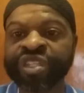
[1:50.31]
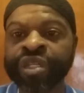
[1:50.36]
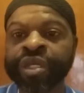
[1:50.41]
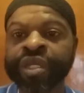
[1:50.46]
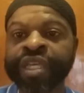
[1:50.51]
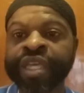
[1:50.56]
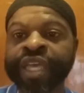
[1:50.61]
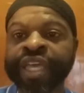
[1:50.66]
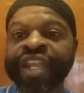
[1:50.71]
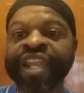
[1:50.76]

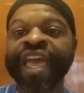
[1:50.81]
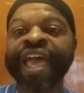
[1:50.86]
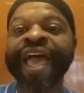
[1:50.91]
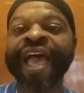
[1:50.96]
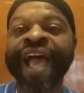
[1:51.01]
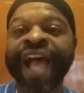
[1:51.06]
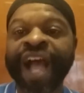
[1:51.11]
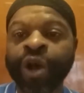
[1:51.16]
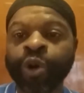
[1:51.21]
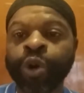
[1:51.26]
Again,
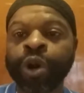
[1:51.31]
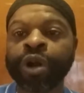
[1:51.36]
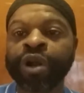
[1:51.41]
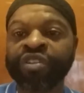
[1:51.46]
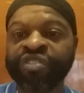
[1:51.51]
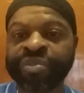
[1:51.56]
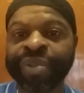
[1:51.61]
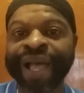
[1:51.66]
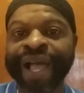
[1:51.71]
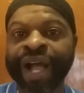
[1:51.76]
Hour
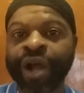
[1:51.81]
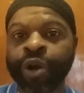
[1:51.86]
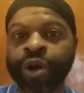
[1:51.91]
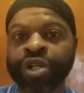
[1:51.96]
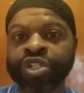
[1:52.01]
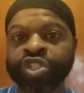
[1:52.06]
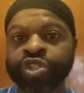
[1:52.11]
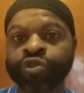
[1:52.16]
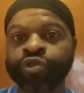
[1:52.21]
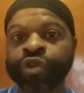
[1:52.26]
of
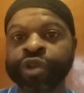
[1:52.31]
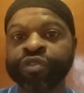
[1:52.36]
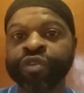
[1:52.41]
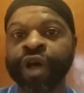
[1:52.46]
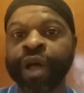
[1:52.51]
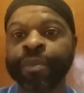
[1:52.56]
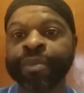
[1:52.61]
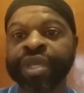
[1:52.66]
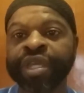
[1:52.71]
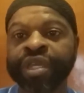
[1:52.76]
Power, Shareef
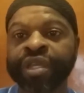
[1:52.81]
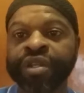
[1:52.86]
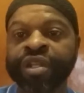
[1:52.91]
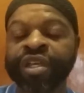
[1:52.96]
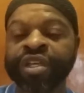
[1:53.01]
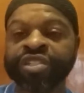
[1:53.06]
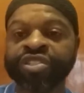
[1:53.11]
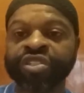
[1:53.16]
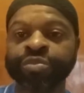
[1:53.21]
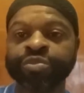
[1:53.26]
Hamid.
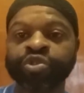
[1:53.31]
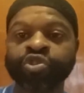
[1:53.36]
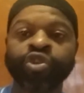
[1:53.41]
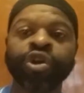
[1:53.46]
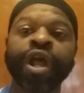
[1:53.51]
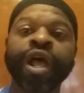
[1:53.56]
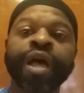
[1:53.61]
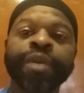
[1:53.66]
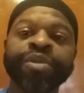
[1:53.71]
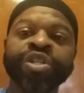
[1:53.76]

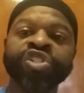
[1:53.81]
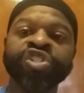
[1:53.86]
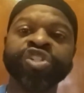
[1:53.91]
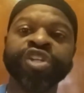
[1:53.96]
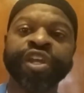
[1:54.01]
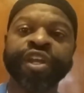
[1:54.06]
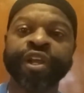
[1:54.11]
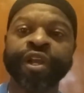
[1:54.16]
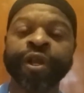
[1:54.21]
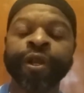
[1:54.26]
Subscribe and
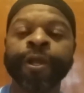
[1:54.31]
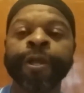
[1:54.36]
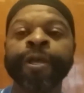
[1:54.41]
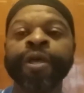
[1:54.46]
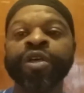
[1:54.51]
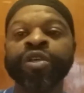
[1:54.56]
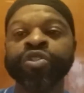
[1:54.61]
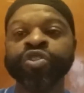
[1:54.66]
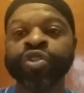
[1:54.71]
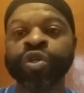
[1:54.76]
share.
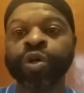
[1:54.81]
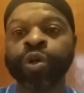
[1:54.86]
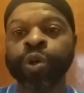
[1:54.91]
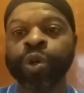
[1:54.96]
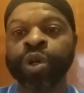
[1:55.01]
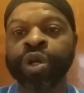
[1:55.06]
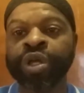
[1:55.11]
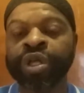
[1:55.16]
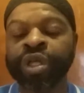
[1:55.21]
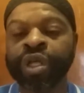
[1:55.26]

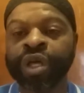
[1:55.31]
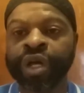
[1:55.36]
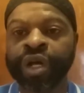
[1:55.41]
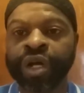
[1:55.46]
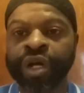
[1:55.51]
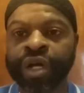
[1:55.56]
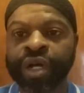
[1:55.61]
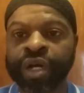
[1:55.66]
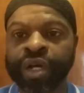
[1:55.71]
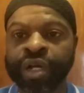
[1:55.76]
So,
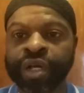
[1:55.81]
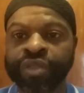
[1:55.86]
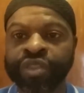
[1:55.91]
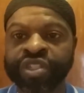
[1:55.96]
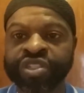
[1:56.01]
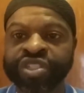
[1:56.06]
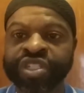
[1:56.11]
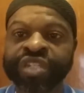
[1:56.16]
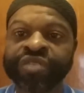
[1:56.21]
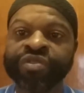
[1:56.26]
uh,
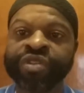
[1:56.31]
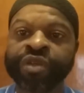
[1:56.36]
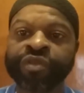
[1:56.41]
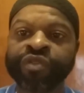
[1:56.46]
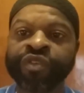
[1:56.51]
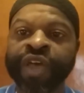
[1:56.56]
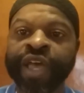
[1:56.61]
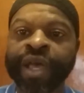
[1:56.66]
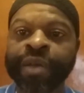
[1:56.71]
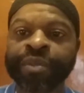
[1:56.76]
this evening,
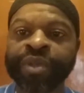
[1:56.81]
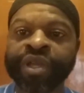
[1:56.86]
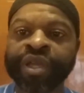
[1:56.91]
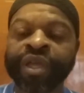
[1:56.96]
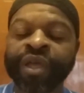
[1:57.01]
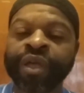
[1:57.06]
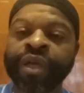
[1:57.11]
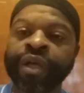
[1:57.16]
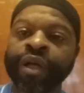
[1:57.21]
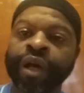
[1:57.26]

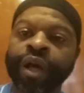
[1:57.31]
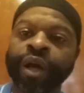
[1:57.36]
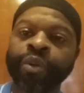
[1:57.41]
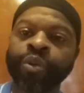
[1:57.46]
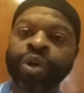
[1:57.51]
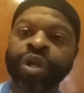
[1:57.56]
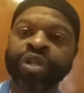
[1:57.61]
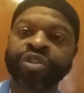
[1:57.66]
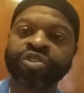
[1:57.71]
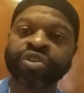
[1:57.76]
family, I
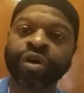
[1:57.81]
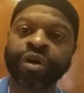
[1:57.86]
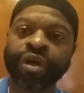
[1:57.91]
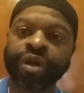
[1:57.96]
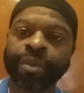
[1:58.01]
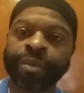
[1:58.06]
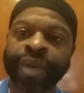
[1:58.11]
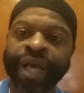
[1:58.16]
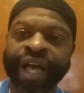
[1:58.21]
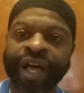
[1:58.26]
want to
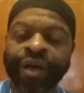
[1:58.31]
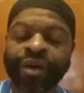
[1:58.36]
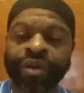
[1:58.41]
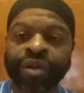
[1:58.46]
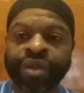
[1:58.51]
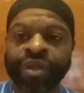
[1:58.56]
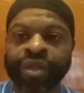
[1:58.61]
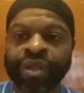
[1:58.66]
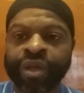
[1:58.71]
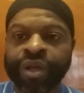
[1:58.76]
talk
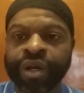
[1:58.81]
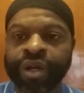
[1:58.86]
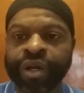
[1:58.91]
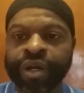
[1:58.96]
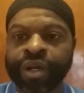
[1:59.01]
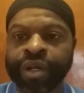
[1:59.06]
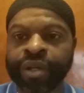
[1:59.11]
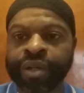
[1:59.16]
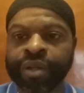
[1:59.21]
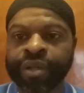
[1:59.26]
about
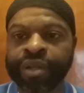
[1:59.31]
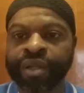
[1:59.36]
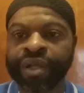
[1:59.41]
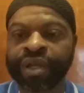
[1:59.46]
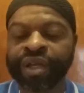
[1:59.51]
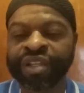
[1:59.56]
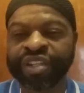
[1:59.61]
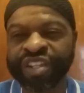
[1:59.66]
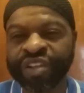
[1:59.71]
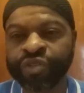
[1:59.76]
uh,
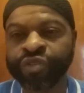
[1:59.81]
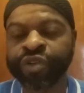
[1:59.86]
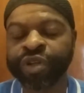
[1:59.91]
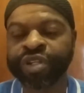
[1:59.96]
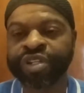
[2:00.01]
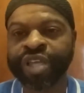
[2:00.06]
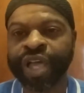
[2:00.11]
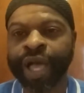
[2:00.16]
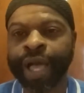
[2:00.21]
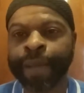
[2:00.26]
a
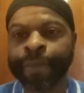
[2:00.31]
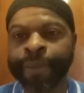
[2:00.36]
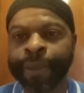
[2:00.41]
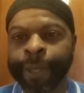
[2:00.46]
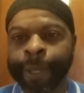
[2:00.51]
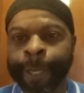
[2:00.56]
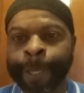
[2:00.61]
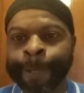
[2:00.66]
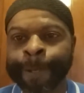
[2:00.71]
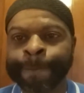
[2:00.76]
different
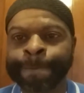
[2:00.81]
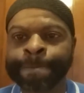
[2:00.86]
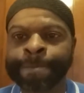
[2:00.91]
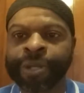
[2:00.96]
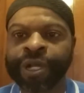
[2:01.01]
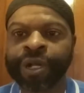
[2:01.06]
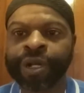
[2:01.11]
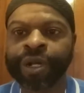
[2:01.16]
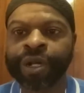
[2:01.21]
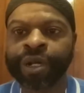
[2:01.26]
topic
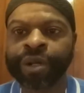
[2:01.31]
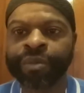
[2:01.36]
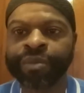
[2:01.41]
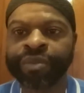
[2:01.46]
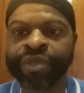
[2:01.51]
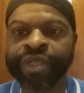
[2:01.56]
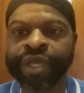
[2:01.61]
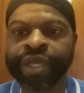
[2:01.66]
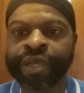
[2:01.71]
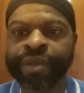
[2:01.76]

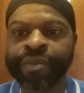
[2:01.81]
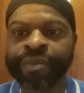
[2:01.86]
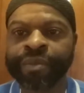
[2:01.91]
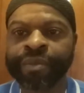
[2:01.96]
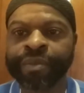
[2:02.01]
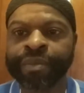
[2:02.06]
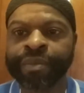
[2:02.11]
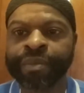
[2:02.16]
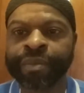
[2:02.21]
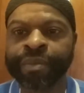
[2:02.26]
um, that
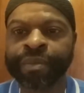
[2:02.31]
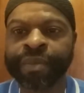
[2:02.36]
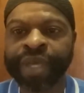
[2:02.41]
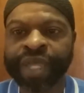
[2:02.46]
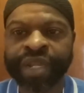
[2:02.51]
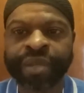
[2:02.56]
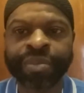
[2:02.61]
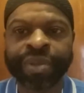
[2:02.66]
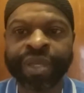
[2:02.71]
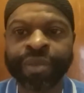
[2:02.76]

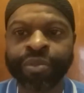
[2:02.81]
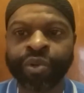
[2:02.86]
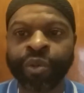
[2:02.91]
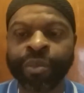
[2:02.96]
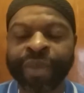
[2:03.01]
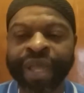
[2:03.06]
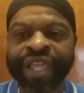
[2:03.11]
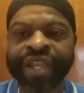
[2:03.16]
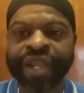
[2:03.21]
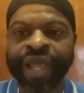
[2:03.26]
many people may